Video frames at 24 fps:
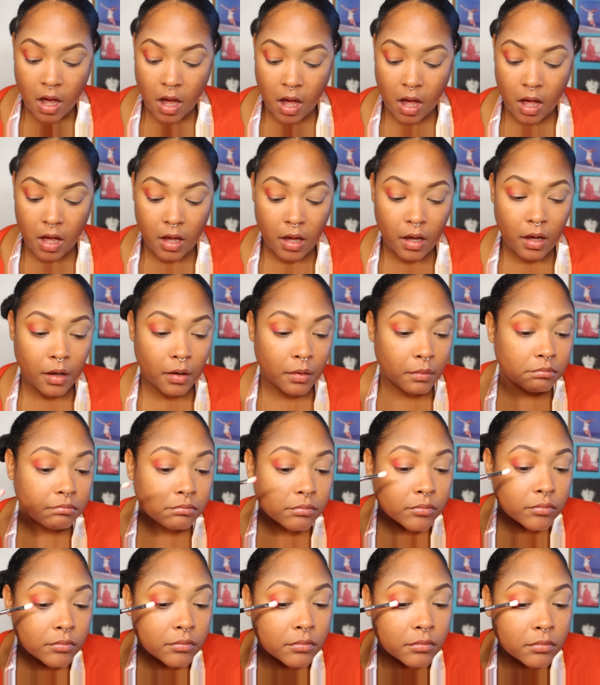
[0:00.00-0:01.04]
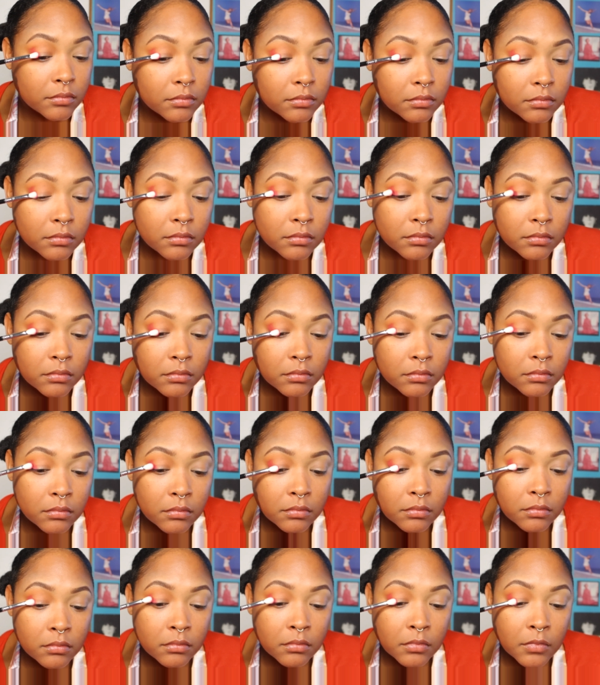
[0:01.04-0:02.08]

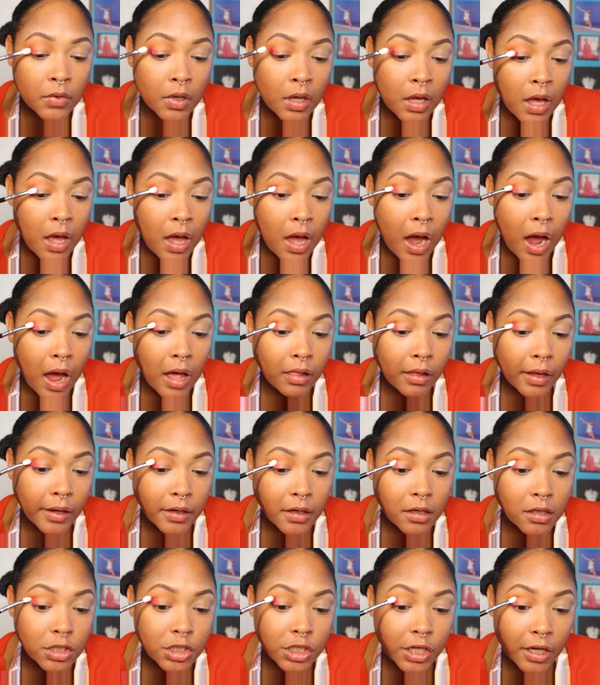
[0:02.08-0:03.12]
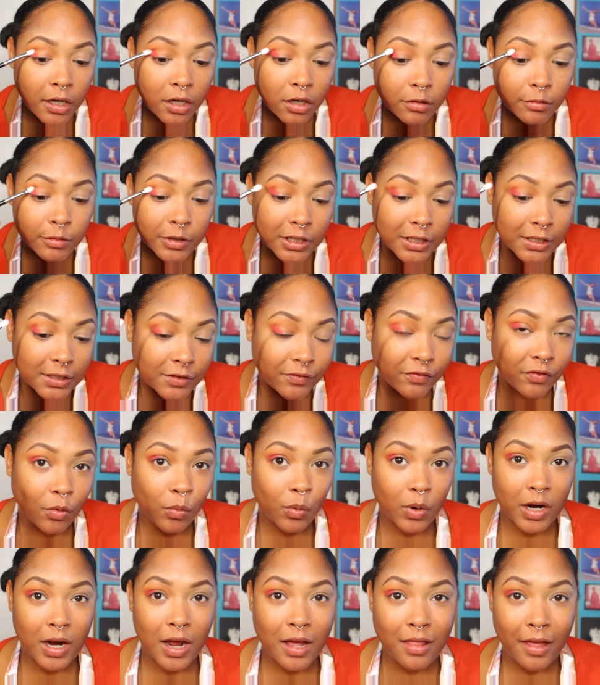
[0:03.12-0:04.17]
I like her channel because, for
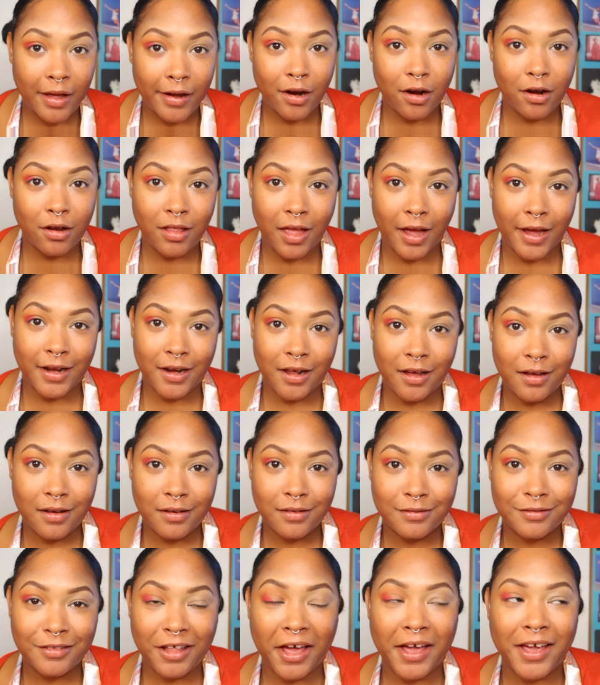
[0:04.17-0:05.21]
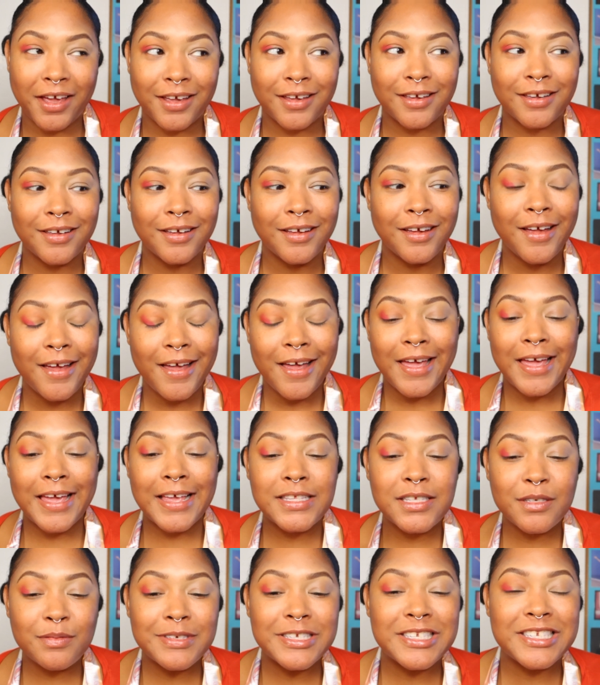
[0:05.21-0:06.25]
one, I like her lighting. Like,
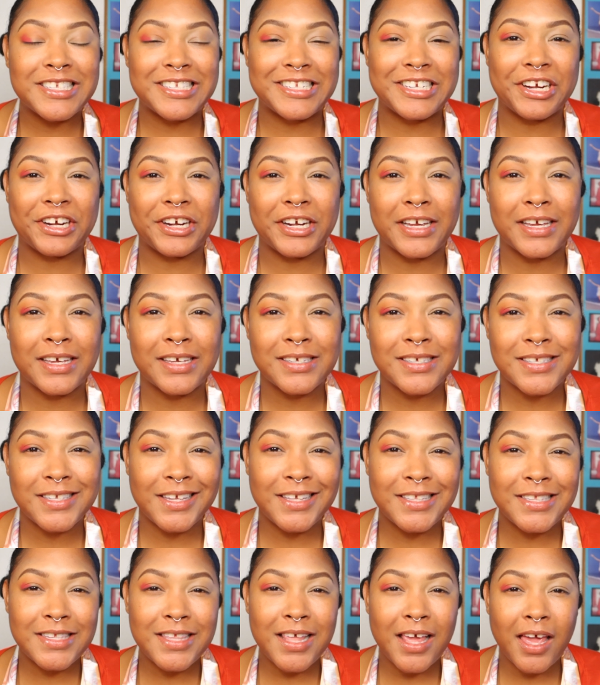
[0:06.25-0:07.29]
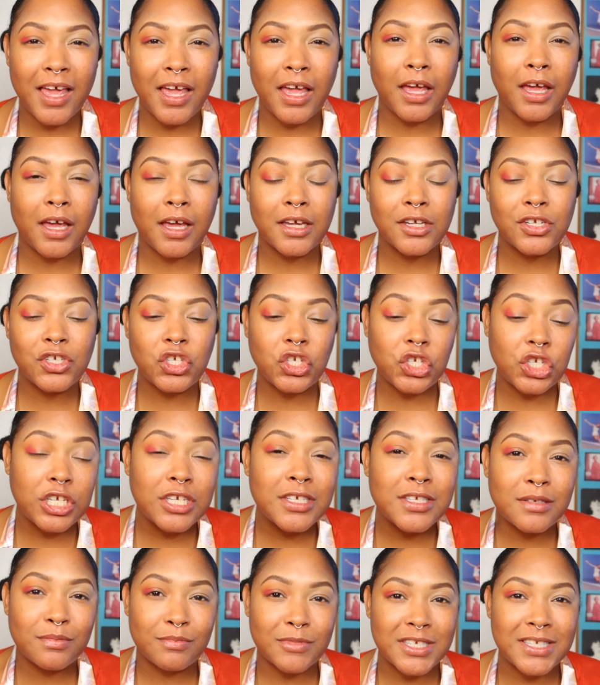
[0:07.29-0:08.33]
it's mysterious. It's like
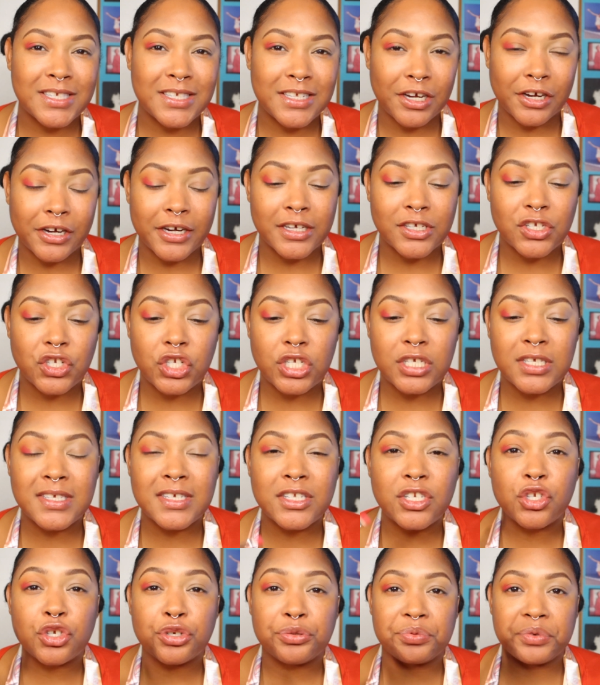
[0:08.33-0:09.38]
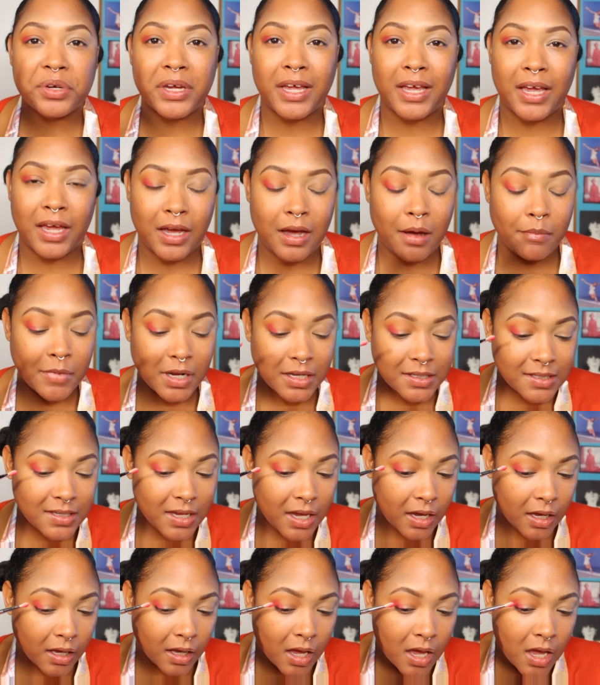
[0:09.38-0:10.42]
she's mysterious. She's intriguing. I'm not
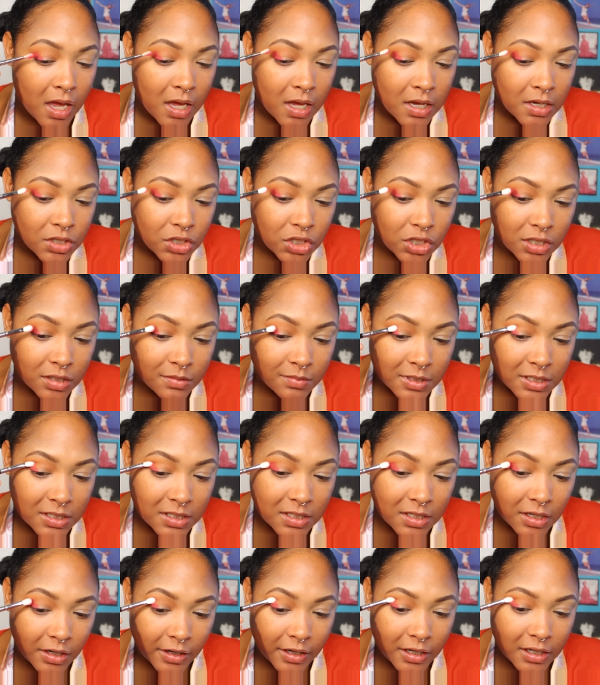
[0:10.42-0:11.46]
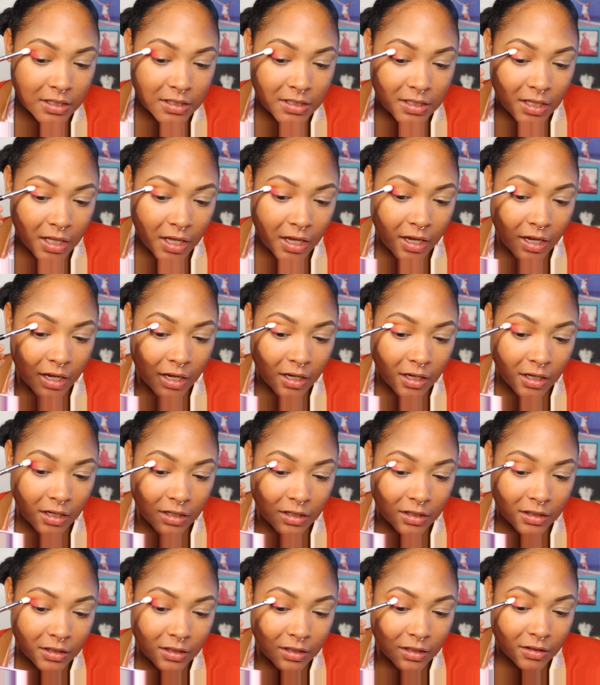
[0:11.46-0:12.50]
saying she's mysterious, like
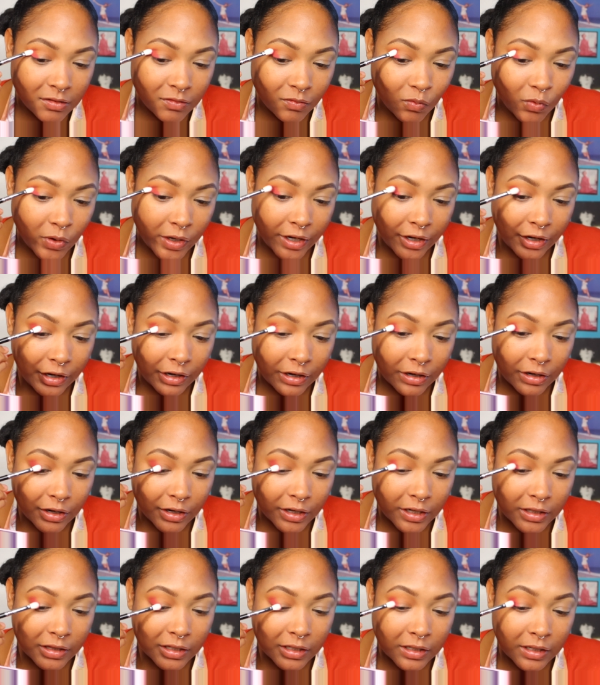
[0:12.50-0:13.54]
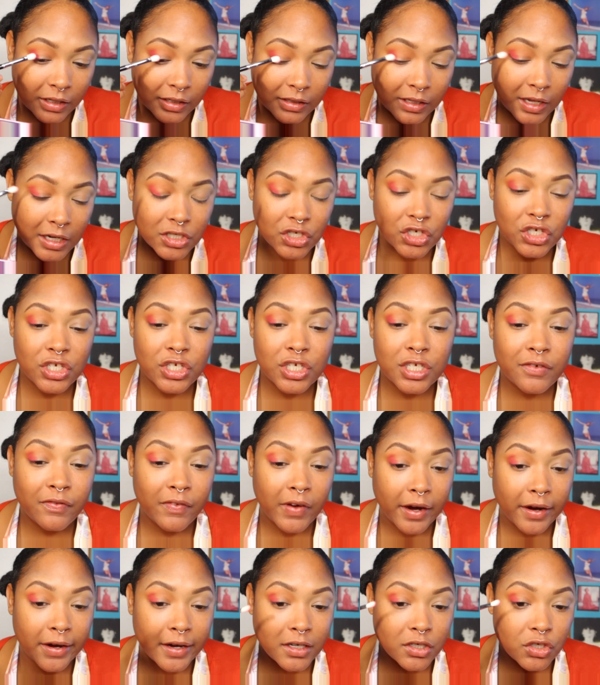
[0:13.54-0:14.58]
weird or anything like that. She's just
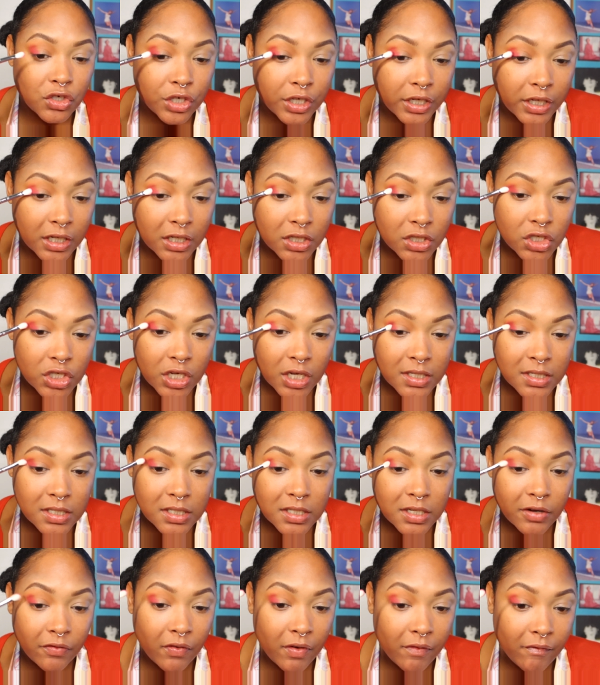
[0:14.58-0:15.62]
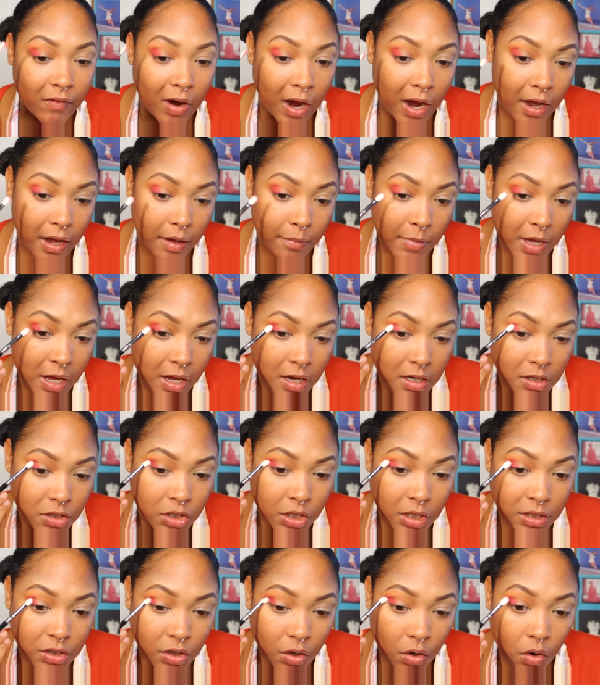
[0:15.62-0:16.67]
very intriguing. She has a different vibe.
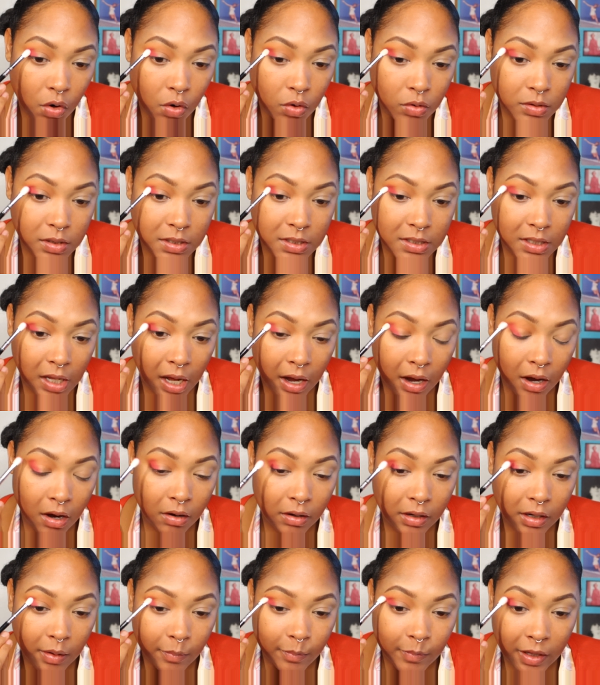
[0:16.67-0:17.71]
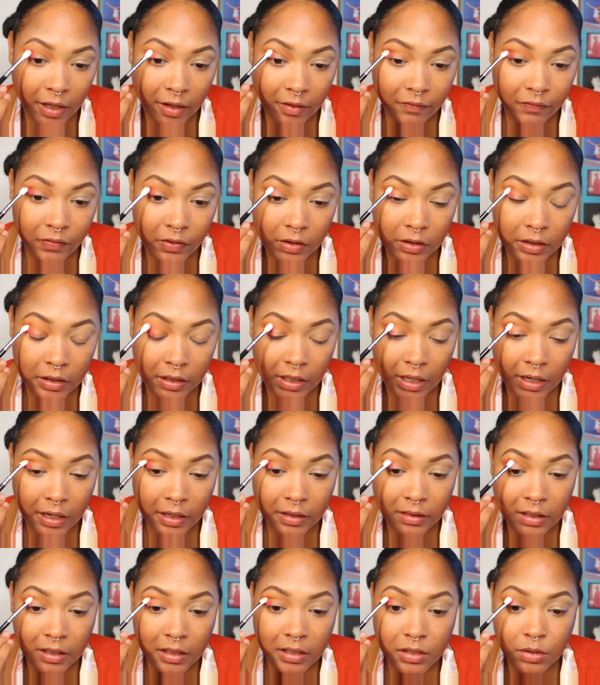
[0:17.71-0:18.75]
She has her own style, and I'm like feeling that. I
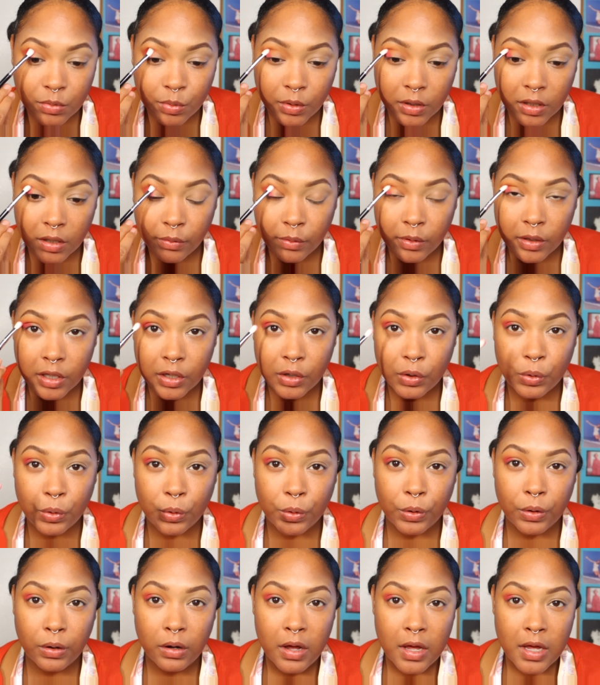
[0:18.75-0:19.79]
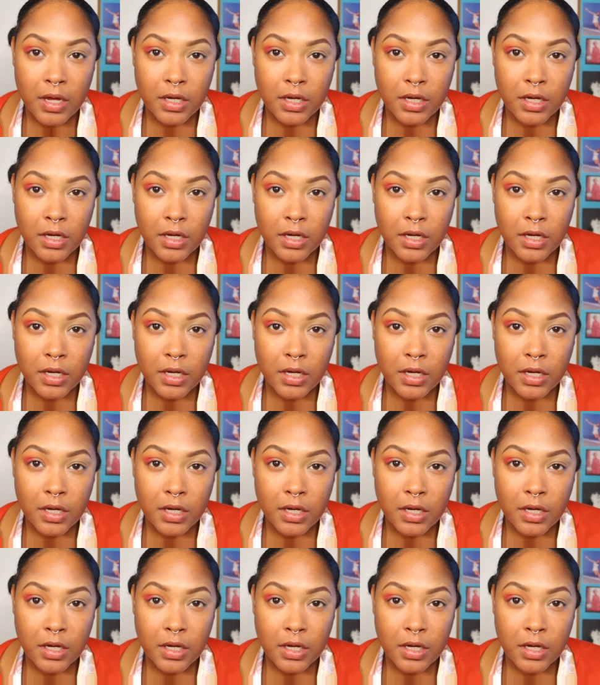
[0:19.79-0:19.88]
think it's really cool.